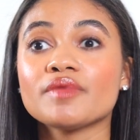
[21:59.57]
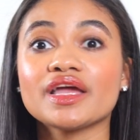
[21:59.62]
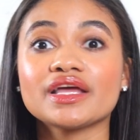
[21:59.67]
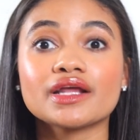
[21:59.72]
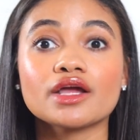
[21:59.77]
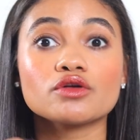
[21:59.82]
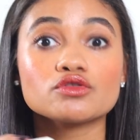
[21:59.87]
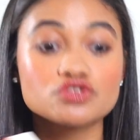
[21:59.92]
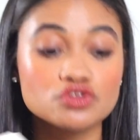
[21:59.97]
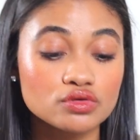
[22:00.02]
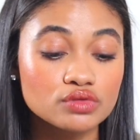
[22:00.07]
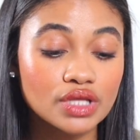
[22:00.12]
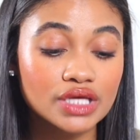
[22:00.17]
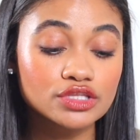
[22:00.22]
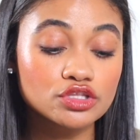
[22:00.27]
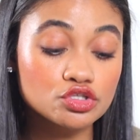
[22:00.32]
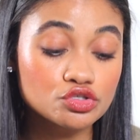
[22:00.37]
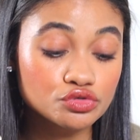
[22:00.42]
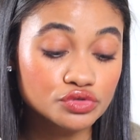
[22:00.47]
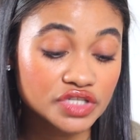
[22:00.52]
and i also
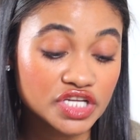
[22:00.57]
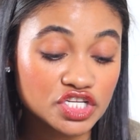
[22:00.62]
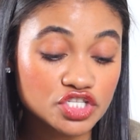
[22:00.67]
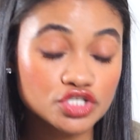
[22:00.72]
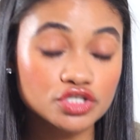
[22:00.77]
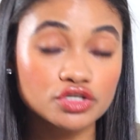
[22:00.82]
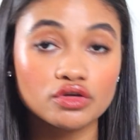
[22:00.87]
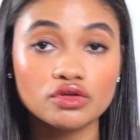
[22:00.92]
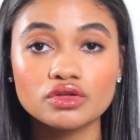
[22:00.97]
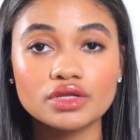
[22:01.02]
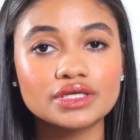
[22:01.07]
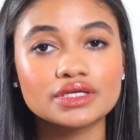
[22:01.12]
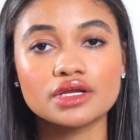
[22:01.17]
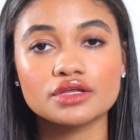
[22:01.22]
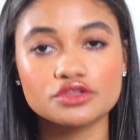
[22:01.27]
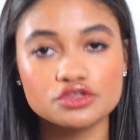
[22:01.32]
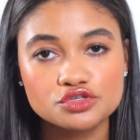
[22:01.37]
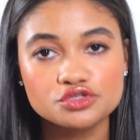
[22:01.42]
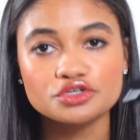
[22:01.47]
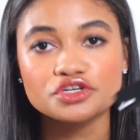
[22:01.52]
like the traditional like
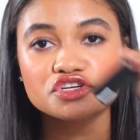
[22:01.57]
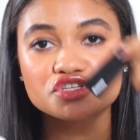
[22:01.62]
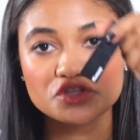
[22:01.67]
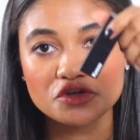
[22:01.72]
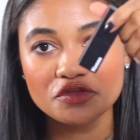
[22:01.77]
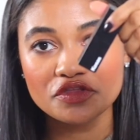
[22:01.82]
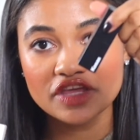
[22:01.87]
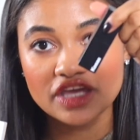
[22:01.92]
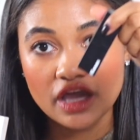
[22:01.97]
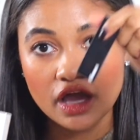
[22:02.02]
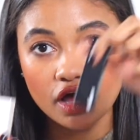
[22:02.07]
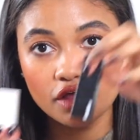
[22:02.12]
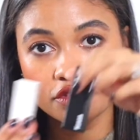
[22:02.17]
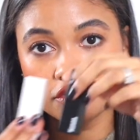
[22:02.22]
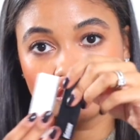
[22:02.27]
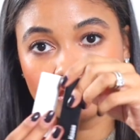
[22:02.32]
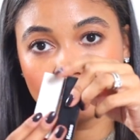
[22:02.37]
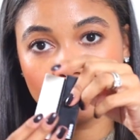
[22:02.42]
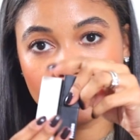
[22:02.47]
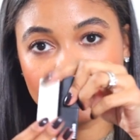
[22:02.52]
not the traditional the
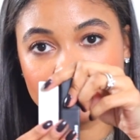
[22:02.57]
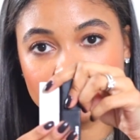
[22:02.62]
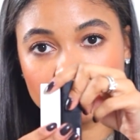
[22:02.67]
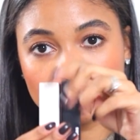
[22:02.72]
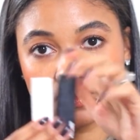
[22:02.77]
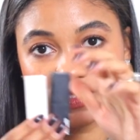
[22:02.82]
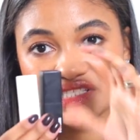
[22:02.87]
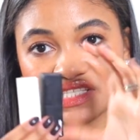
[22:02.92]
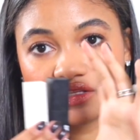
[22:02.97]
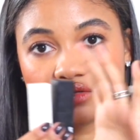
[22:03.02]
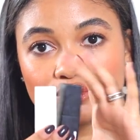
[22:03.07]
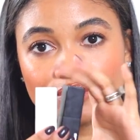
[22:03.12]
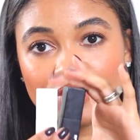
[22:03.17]
other ones the ones in the